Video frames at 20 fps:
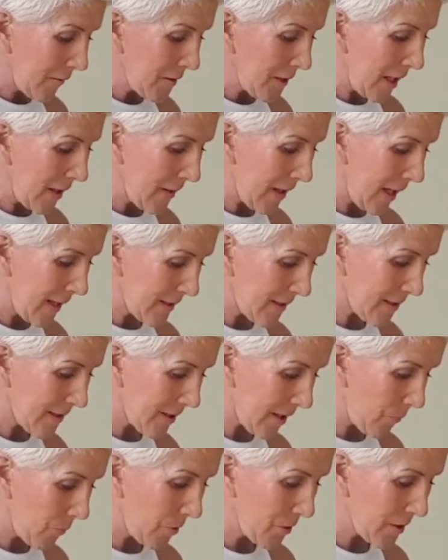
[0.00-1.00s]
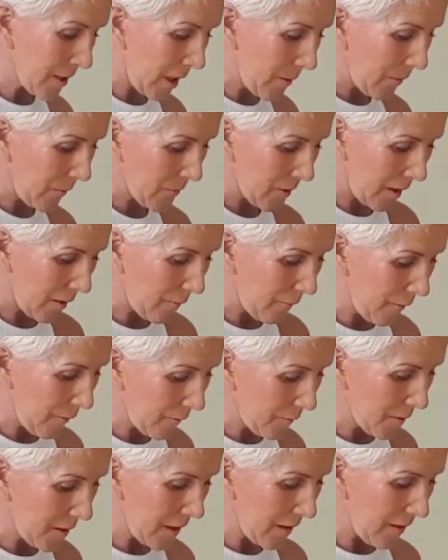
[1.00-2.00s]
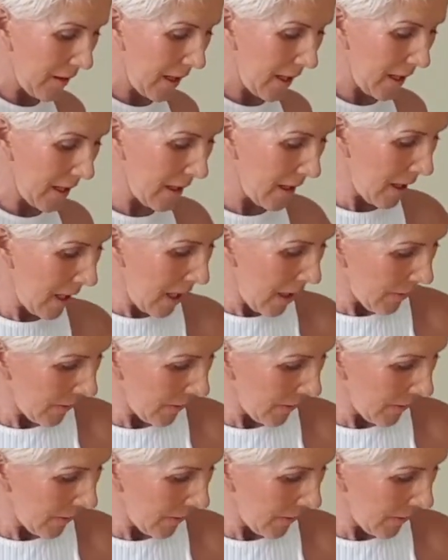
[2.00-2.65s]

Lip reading: I've done that. So we'll say we've done 50 there.